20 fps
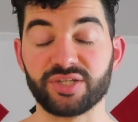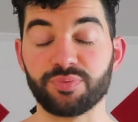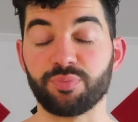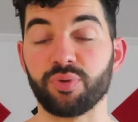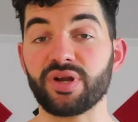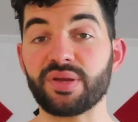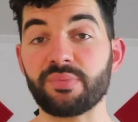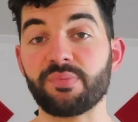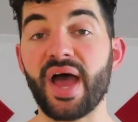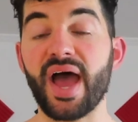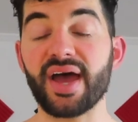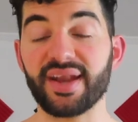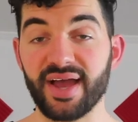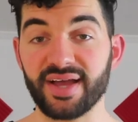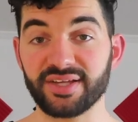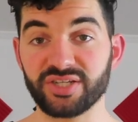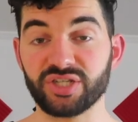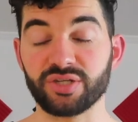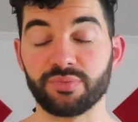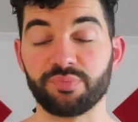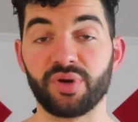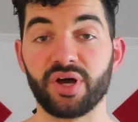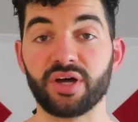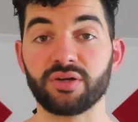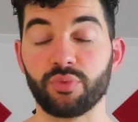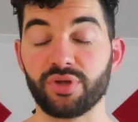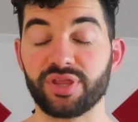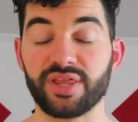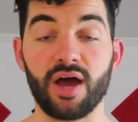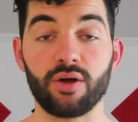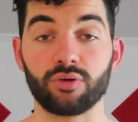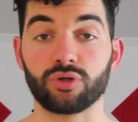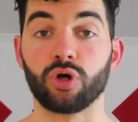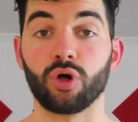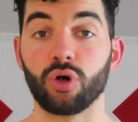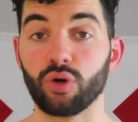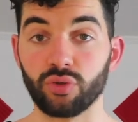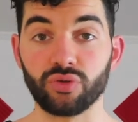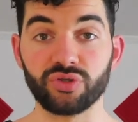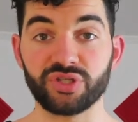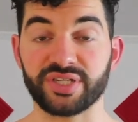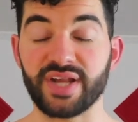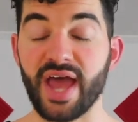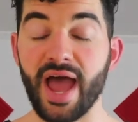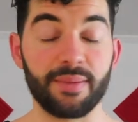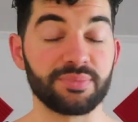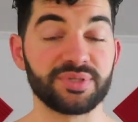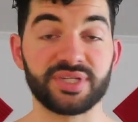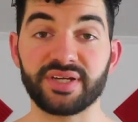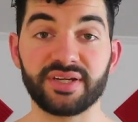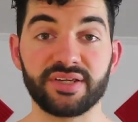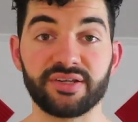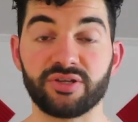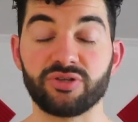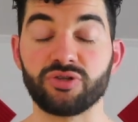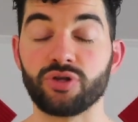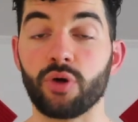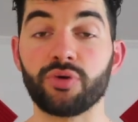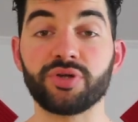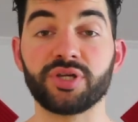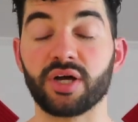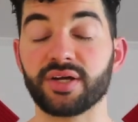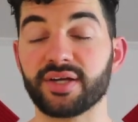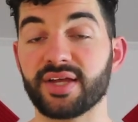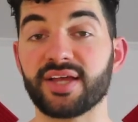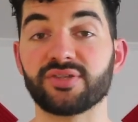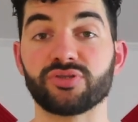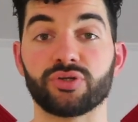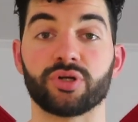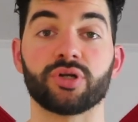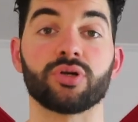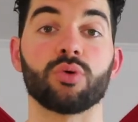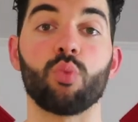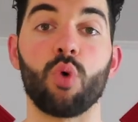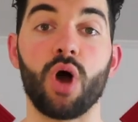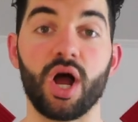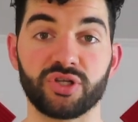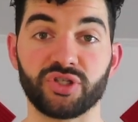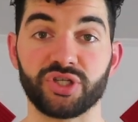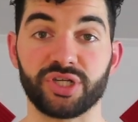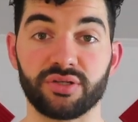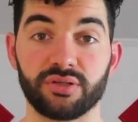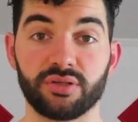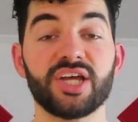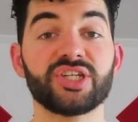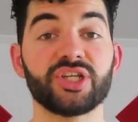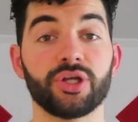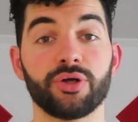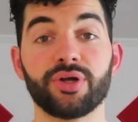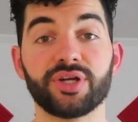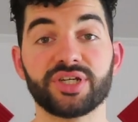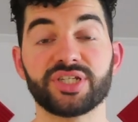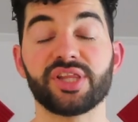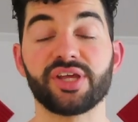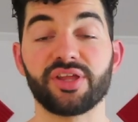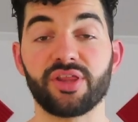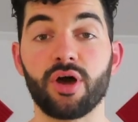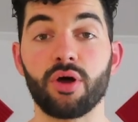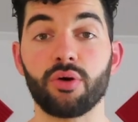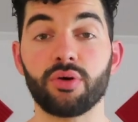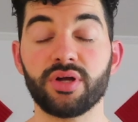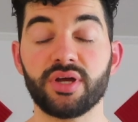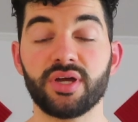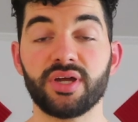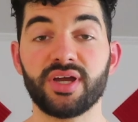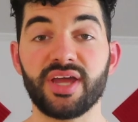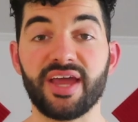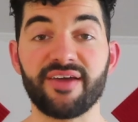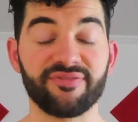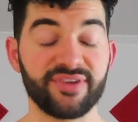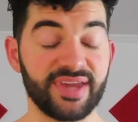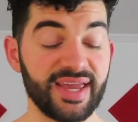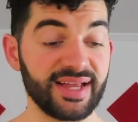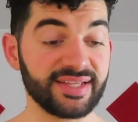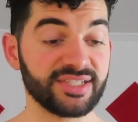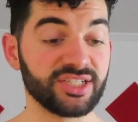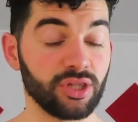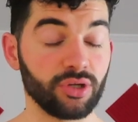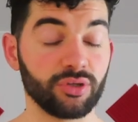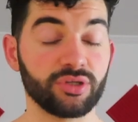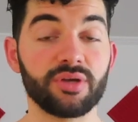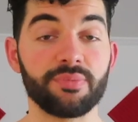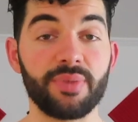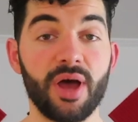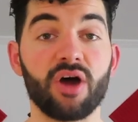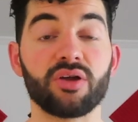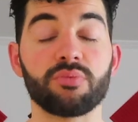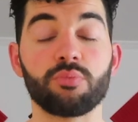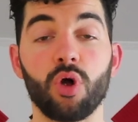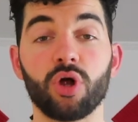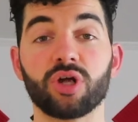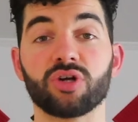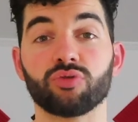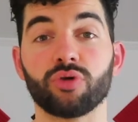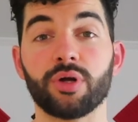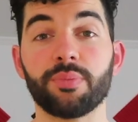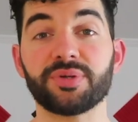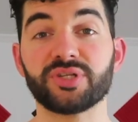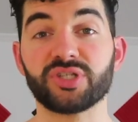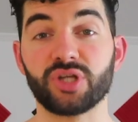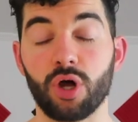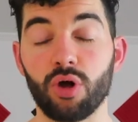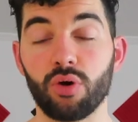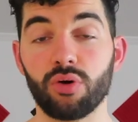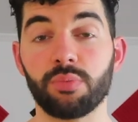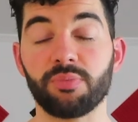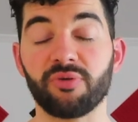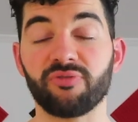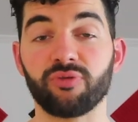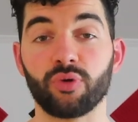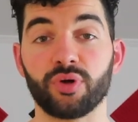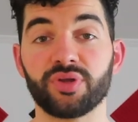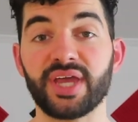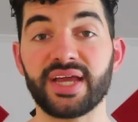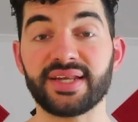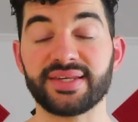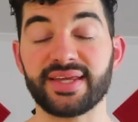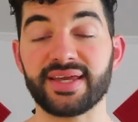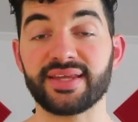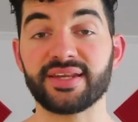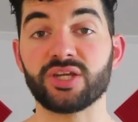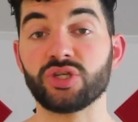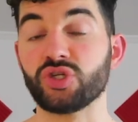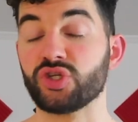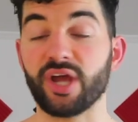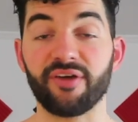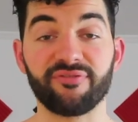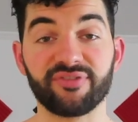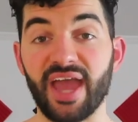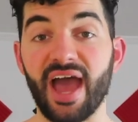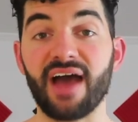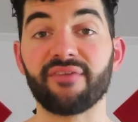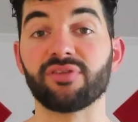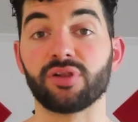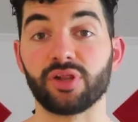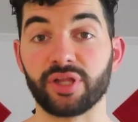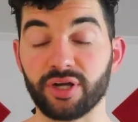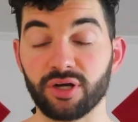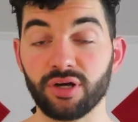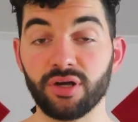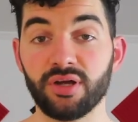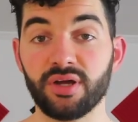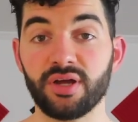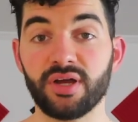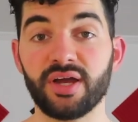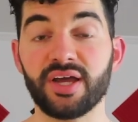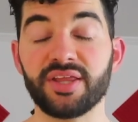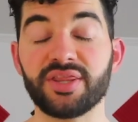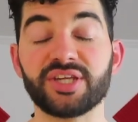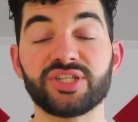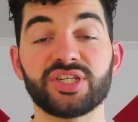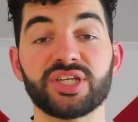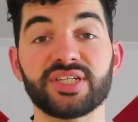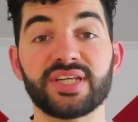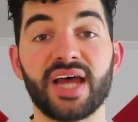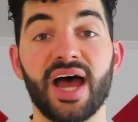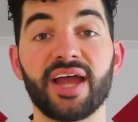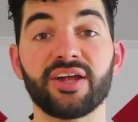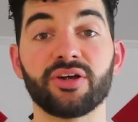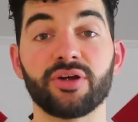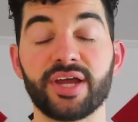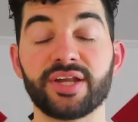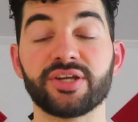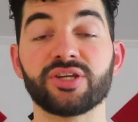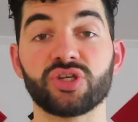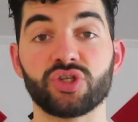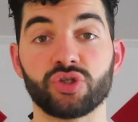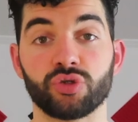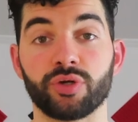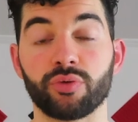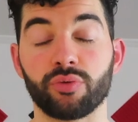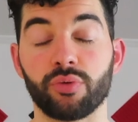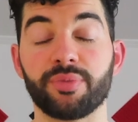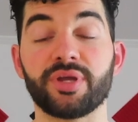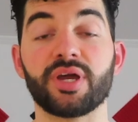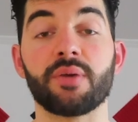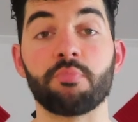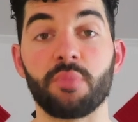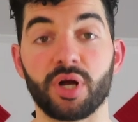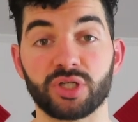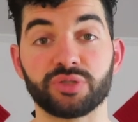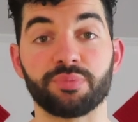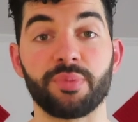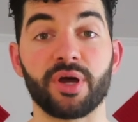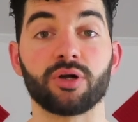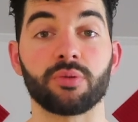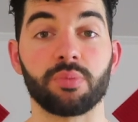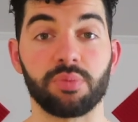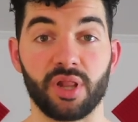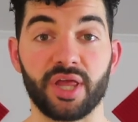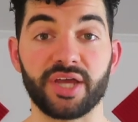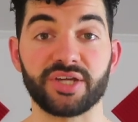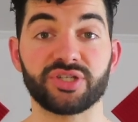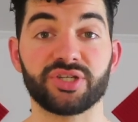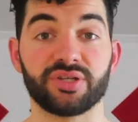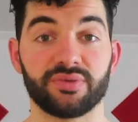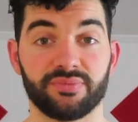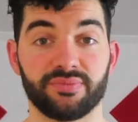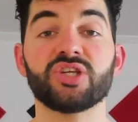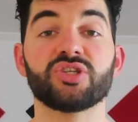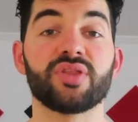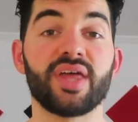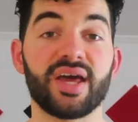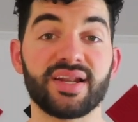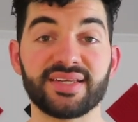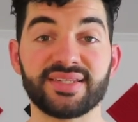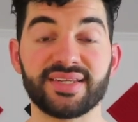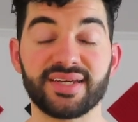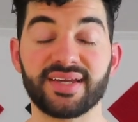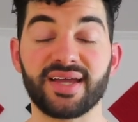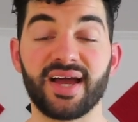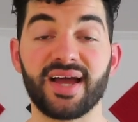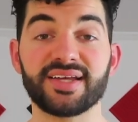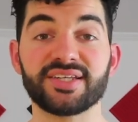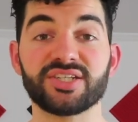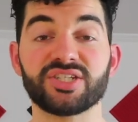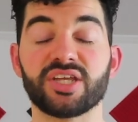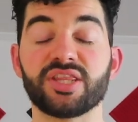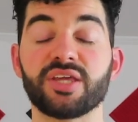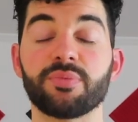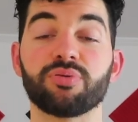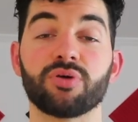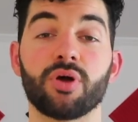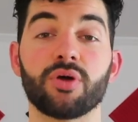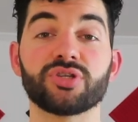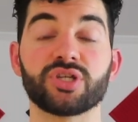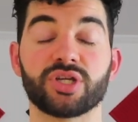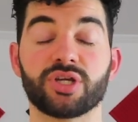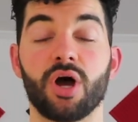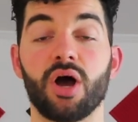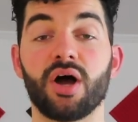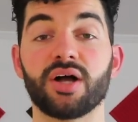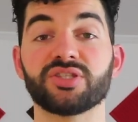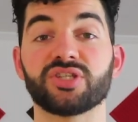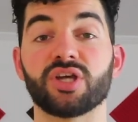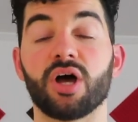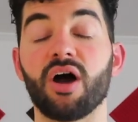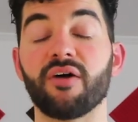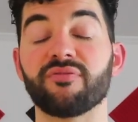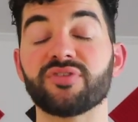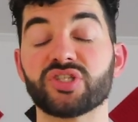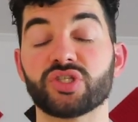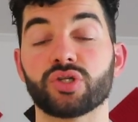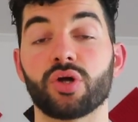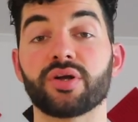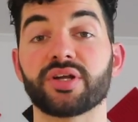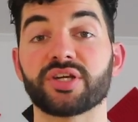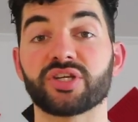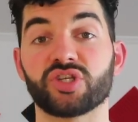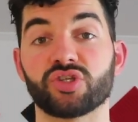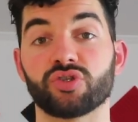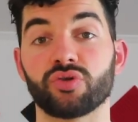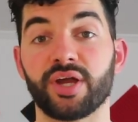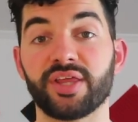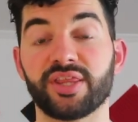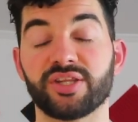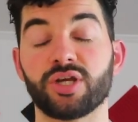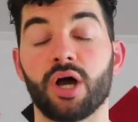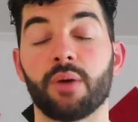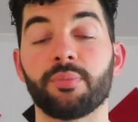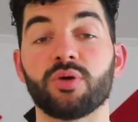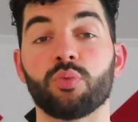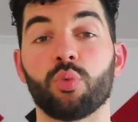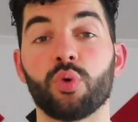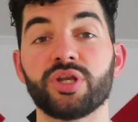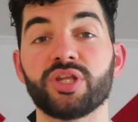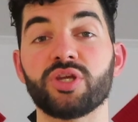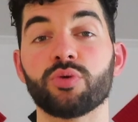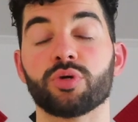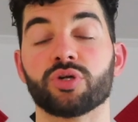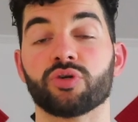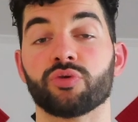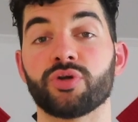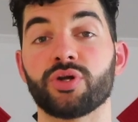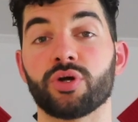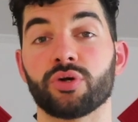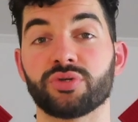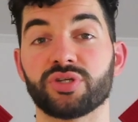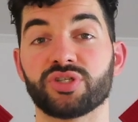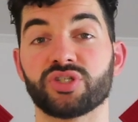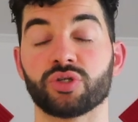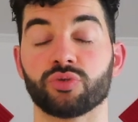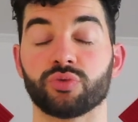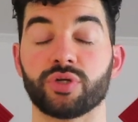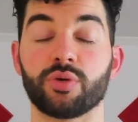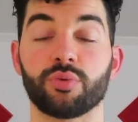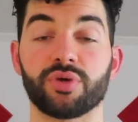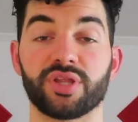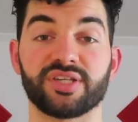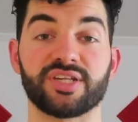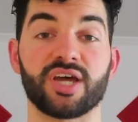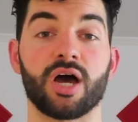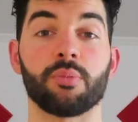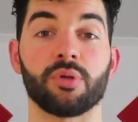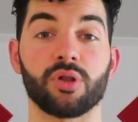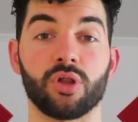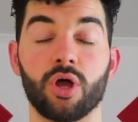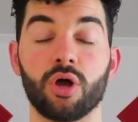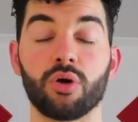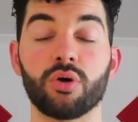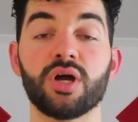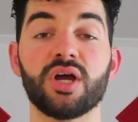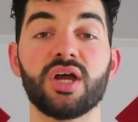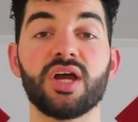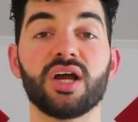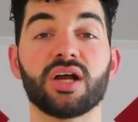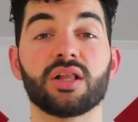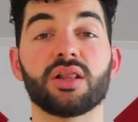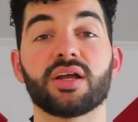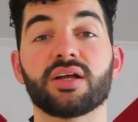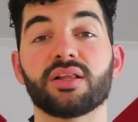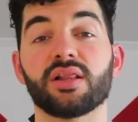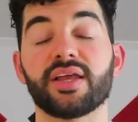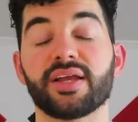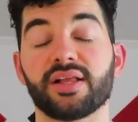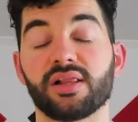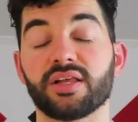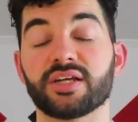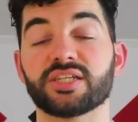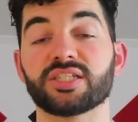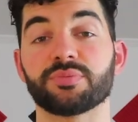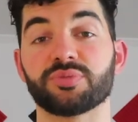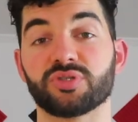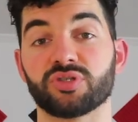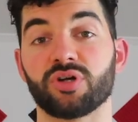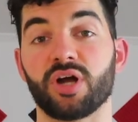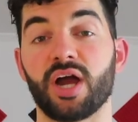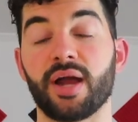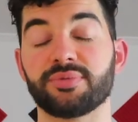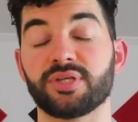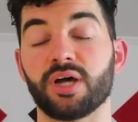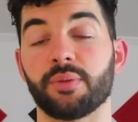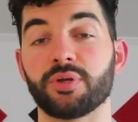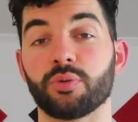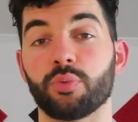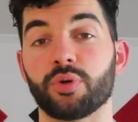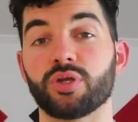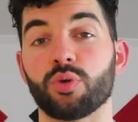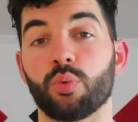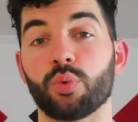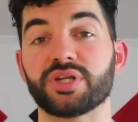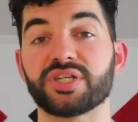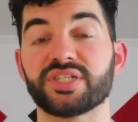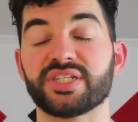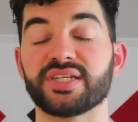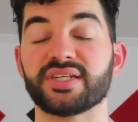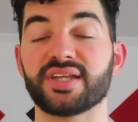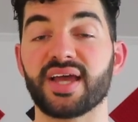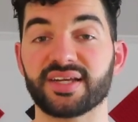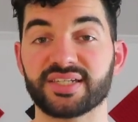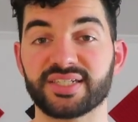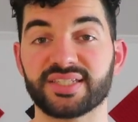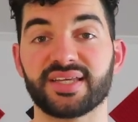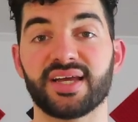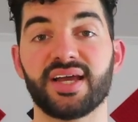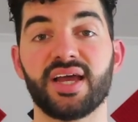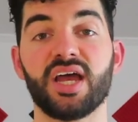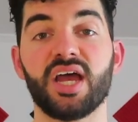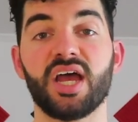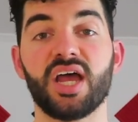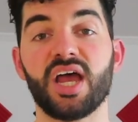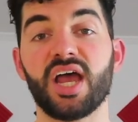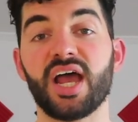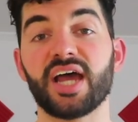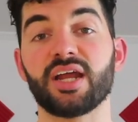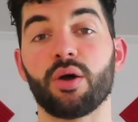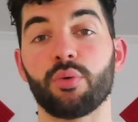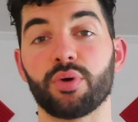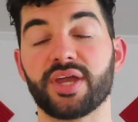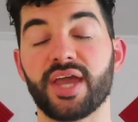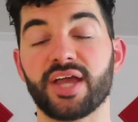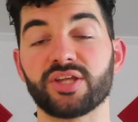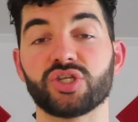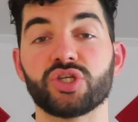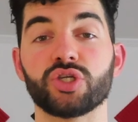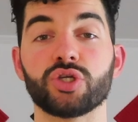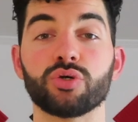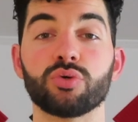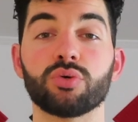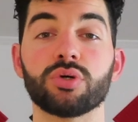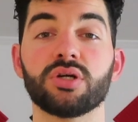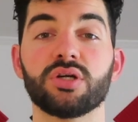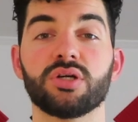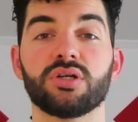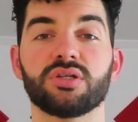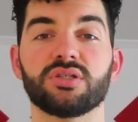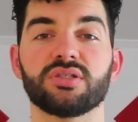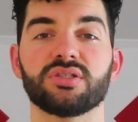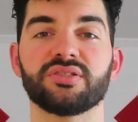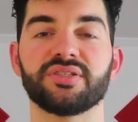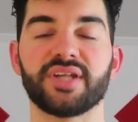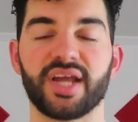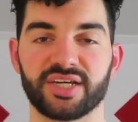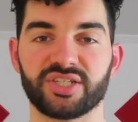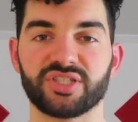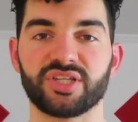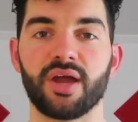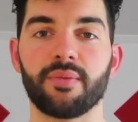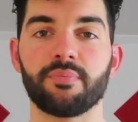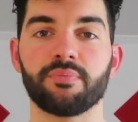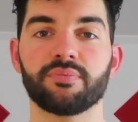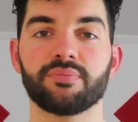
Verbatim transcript: is pretty badass, but without curls and abs in it, no young kids are gonna watch it. Seriously though. If kids learned about Mark Rippetoe before they did Jeff Cavaliere, this entire industry will be a much better place. So that is it guys, the pros and cons of starting strength. Tell me what you agree or disagree with down below. Click like, click subscribe, tell me what you want to see next, and I will catch you next time.